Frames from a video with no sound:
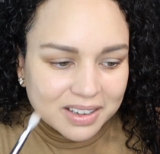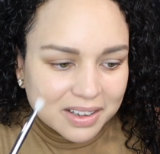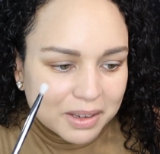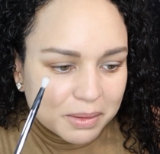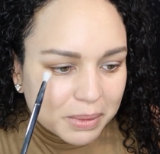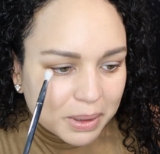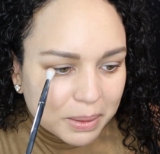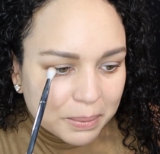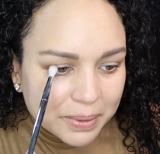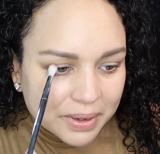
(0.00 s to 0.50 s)

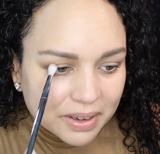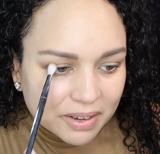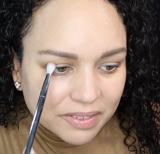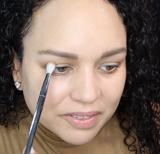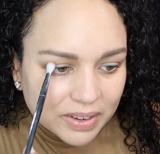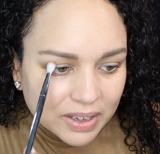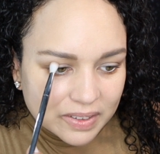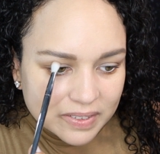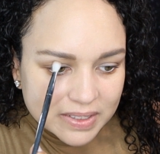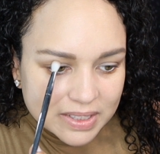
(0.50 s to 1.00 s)
My
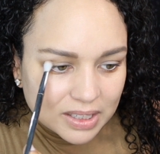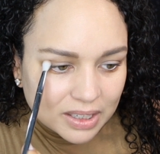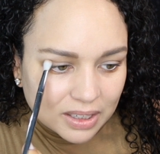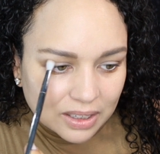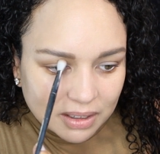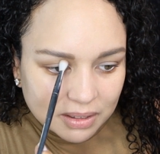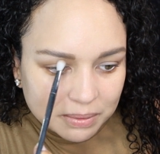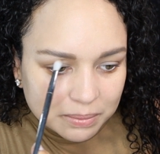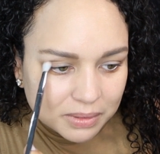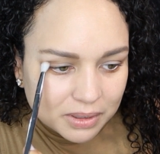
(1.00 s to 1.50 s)
BFF's
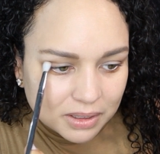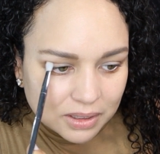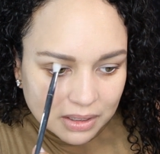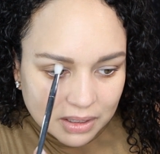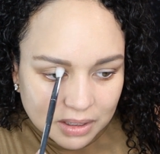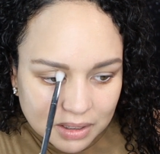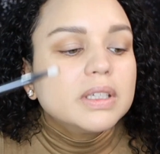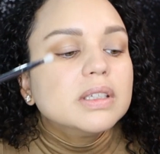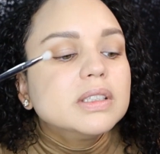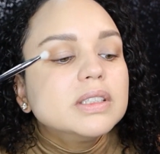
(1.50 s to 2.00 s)
name.
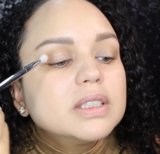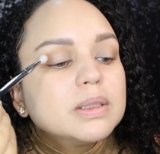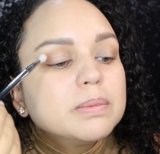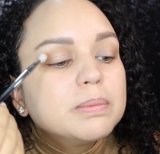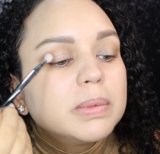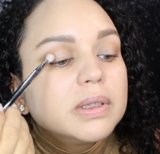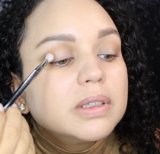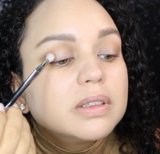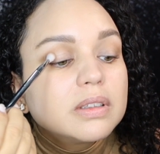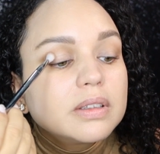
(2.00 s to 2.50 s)
And just
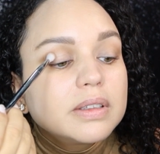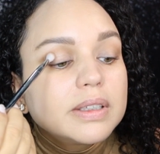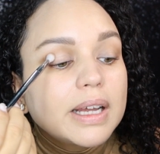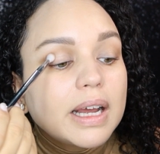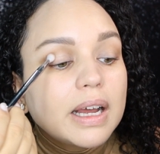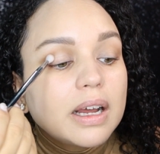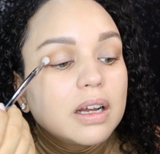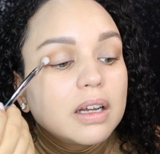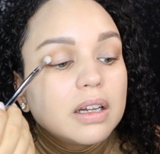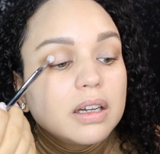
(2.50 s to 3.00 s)
build
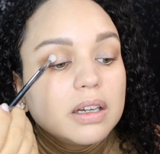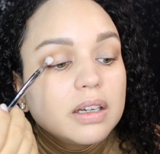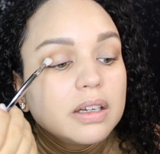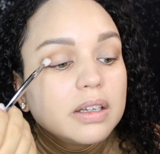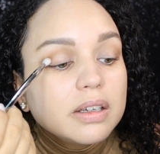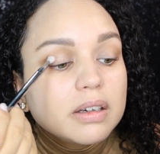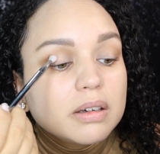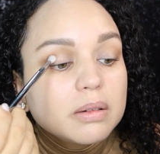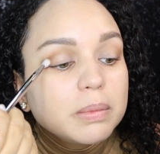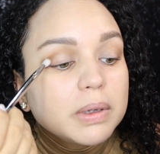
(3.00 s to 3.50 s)
that a
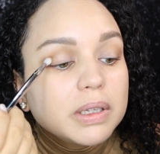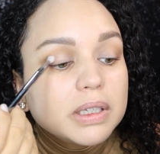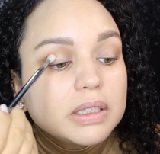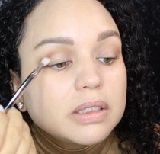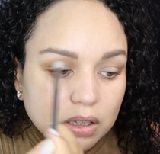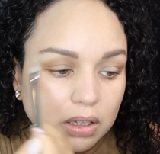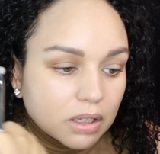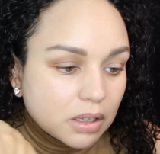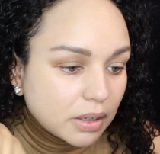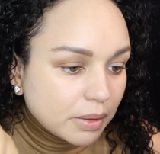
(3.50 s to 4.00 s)
little bit.
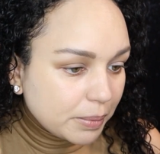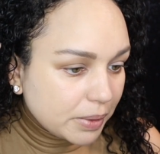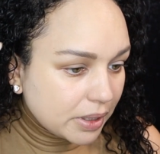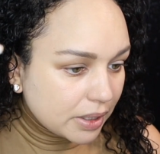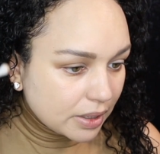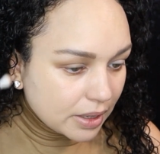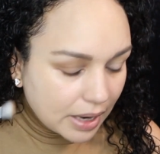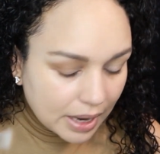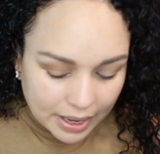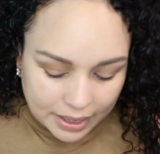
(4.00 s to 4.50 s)
I
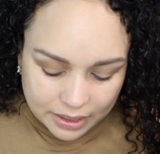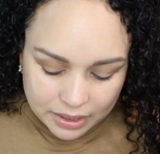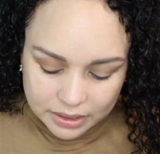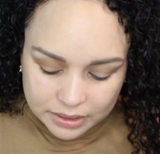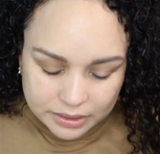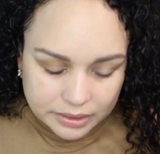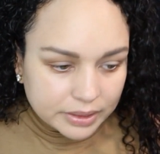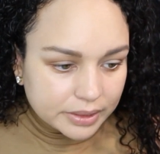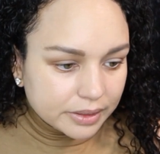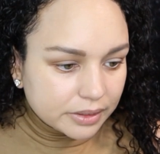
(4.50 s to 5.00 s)
mean, I could
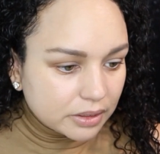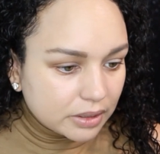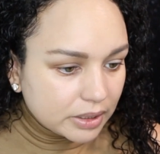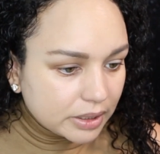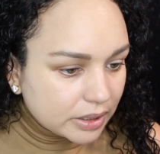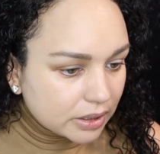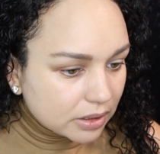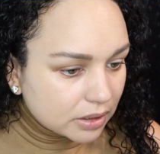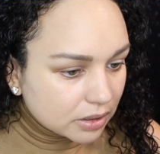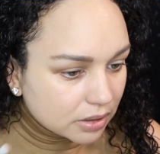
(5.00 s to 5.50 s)

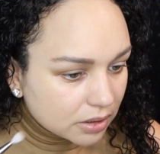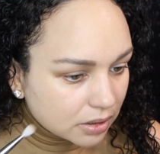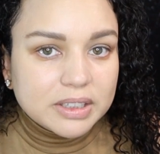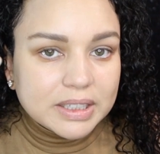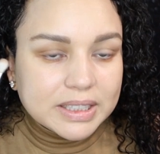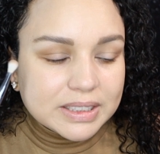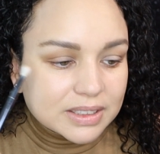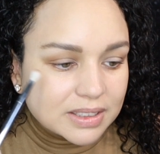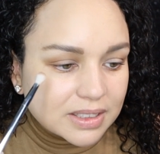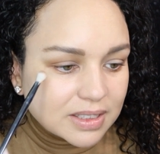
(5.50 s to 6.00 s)
literally
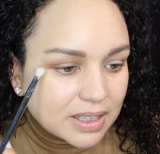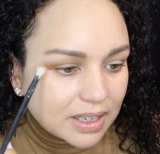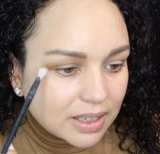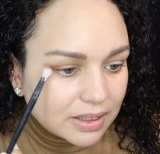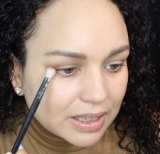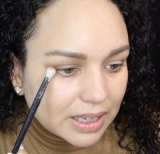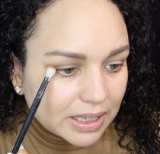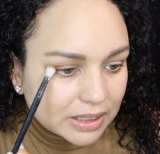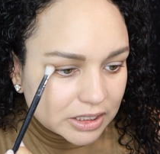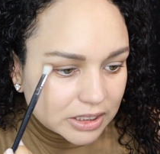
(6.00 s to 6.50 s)
just take
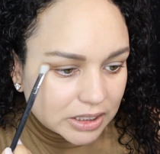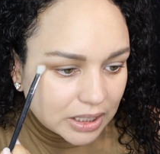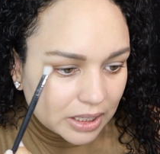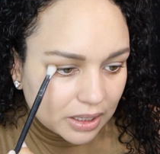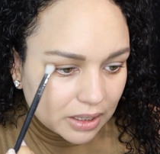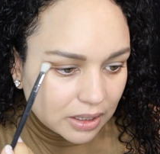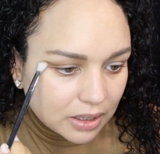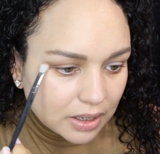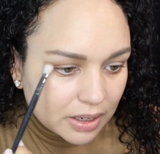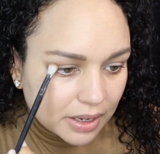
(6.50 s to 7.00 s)
that
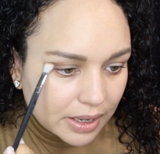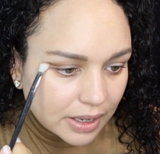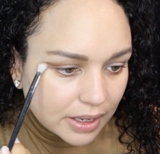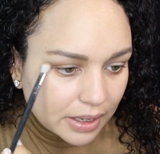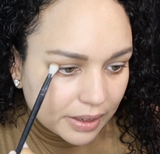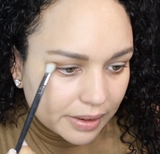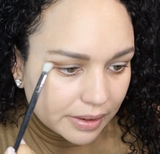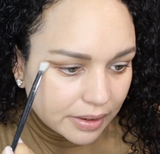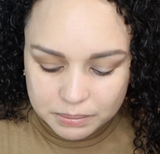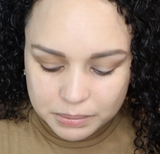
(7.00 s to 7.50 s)
shade
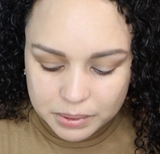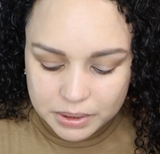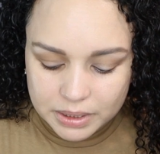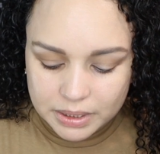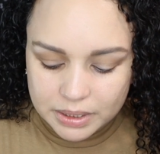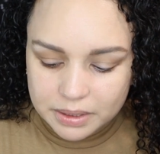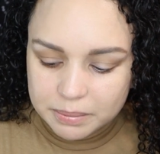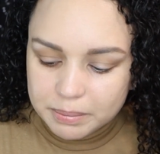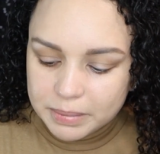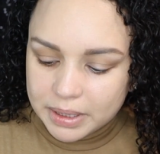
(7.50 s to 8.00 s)
and put it
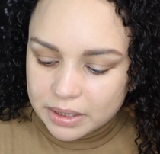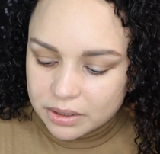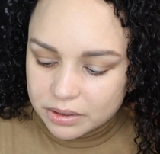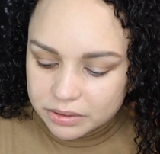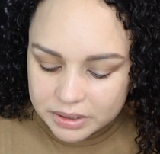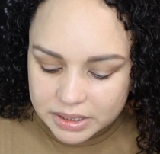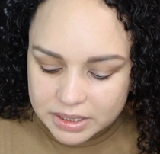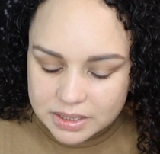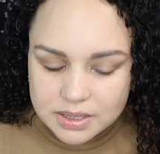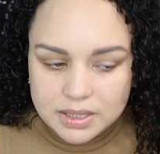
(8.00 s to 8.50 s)
in my
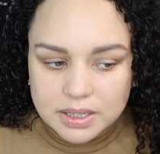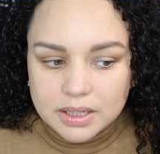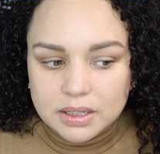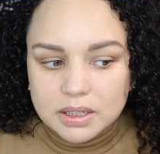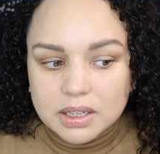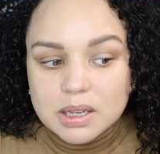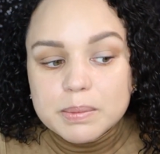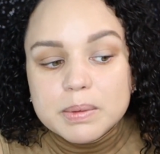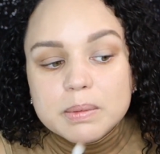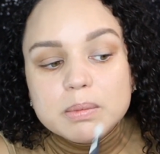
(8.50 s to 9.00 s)
crease and
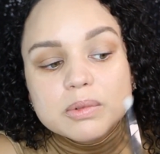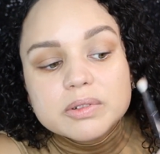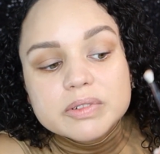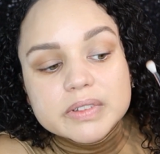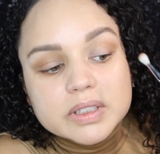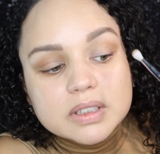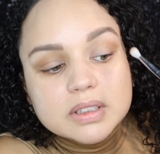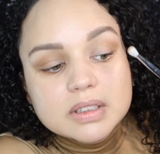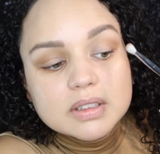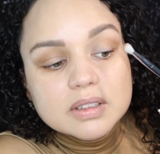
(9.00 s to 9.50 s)
keep it
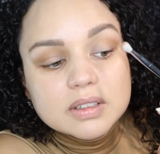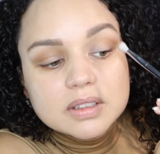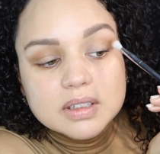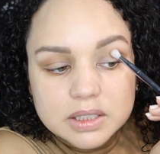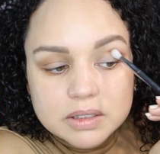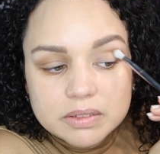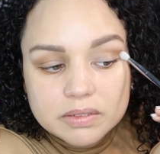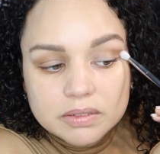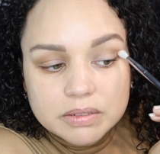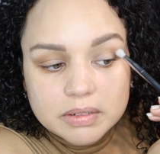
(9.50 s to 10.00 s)
moving.
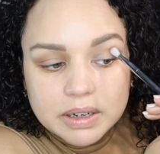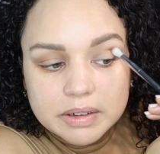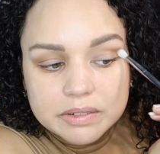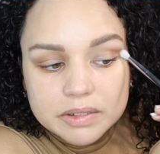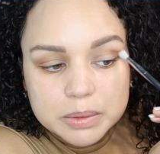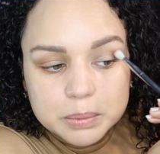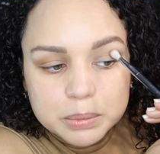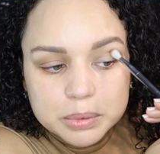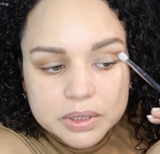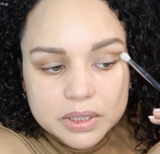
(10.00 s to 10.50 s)
A
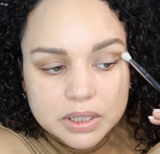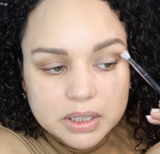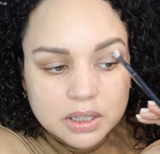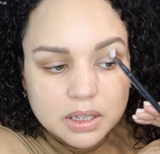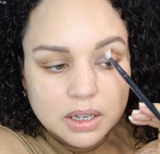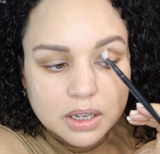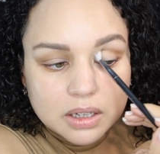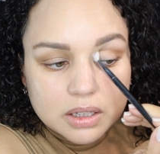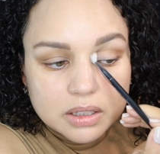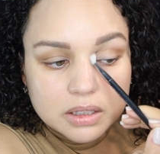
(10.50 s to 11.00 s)
very pretty
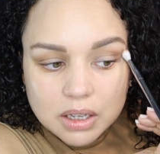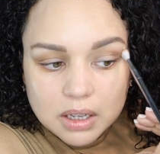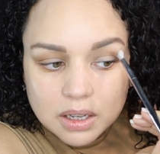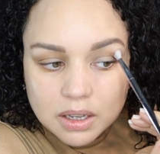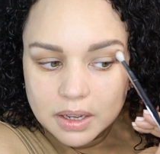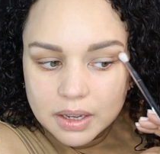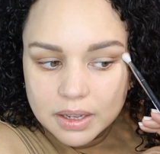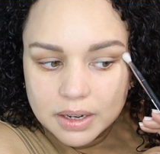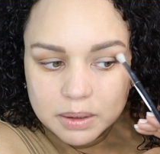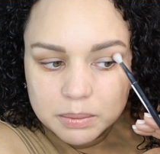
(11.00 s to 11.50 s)
color.
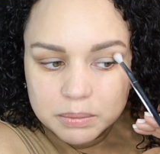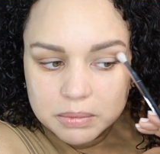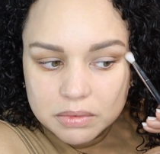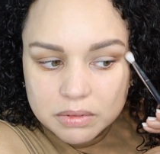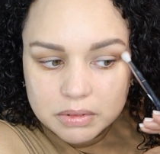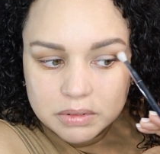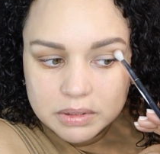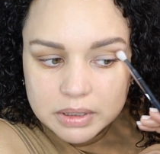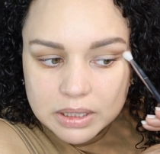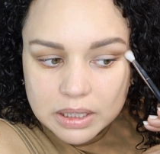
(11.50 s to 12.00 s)
And
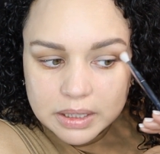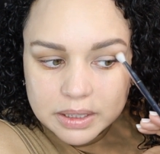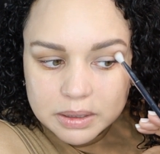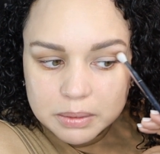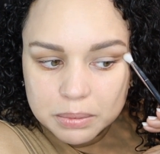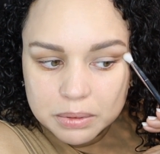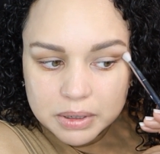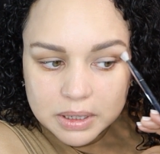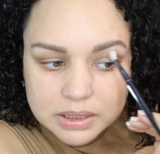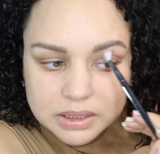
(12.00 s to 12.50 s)
I'm really
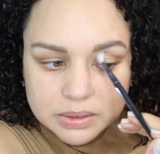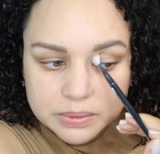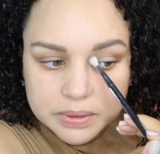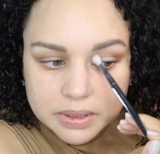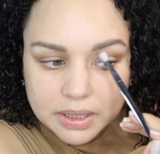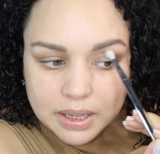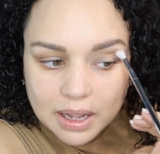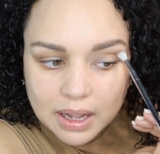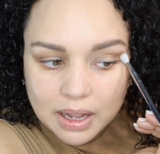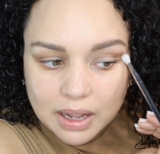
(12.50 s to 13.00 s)
impressed with
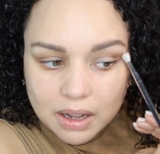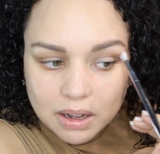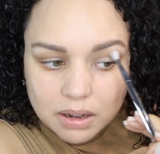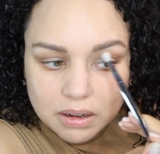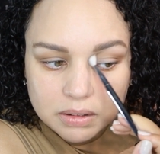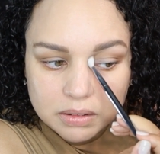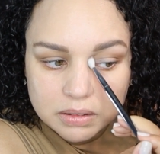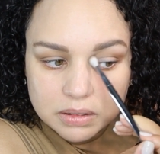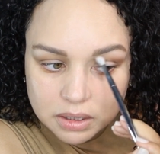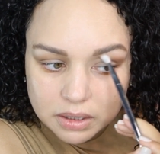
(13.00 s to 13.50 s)

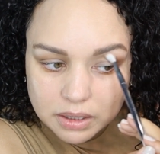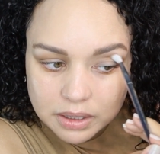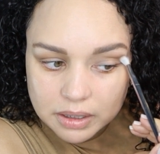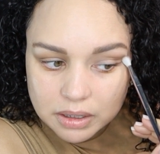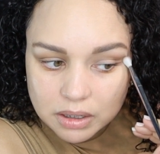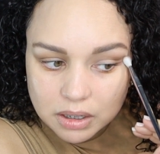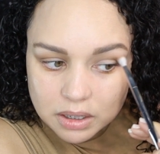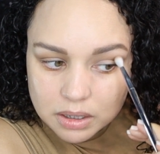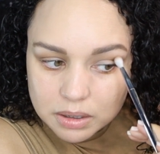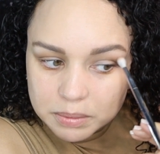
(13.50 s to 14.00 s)
how they
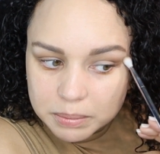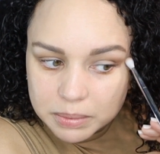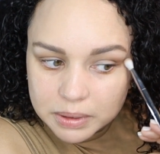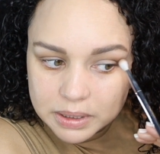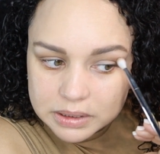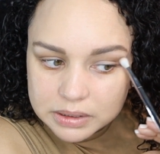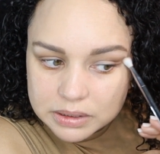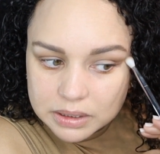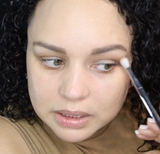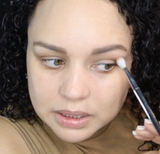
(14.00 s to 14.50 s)
are
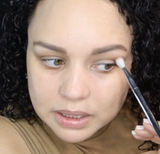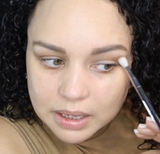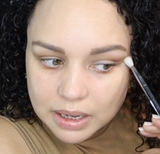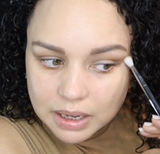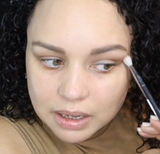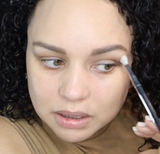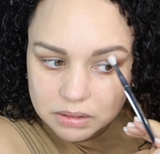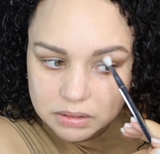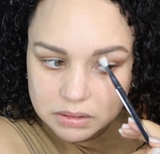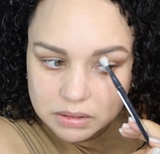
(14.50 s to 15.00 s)
blending
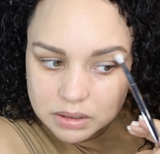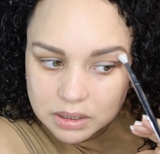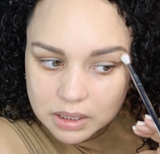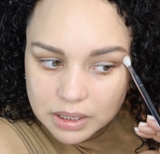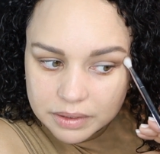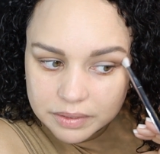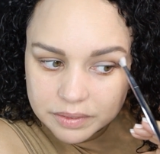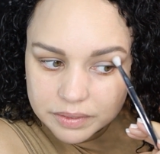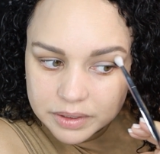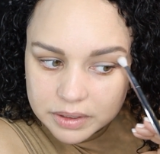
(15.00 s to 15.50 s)
out. I
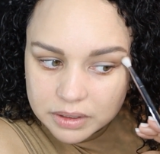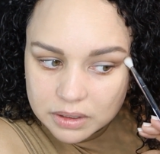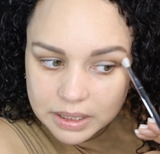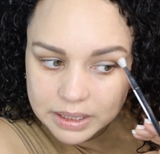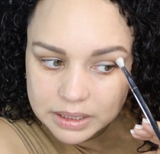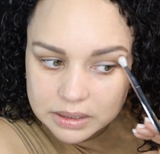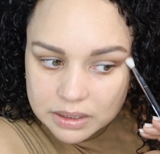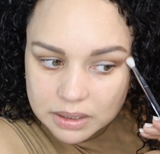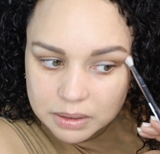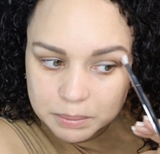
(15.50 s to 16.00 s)
feel
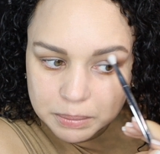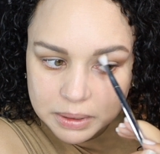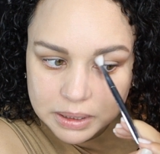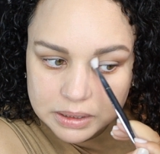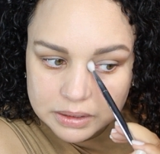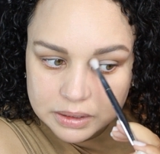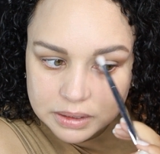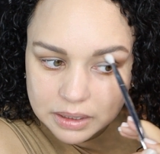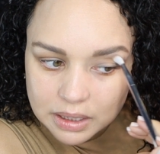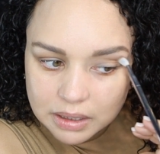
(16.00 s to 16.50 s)
like they're
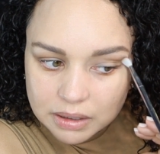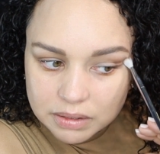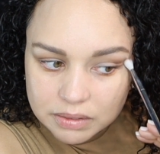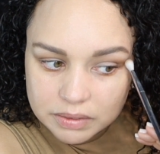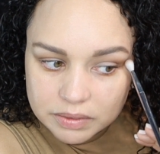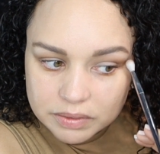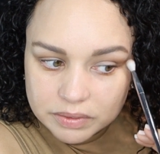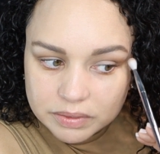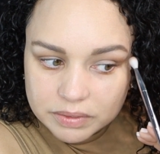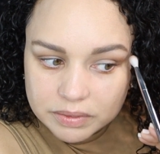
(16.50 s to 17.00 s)
blending out
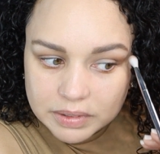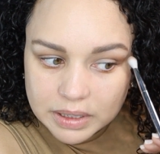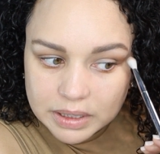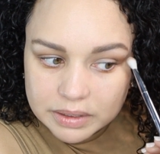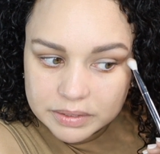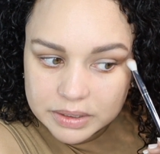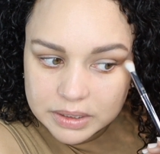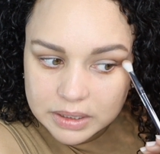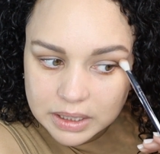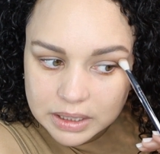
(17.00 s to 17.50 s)

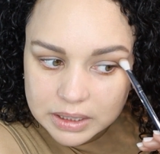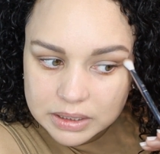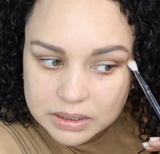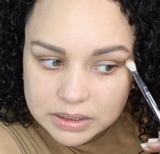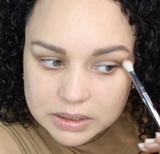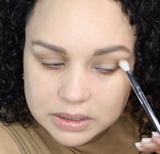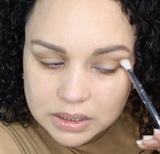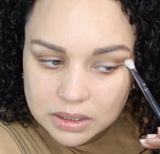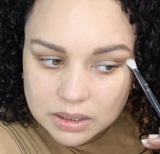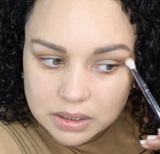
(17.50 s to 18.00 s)
very
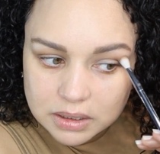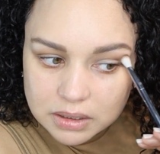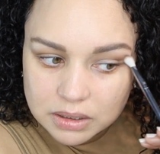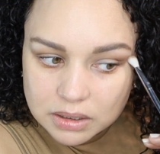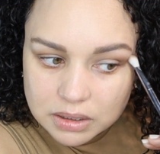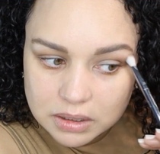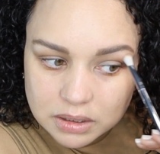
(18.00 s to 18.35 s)
nicely.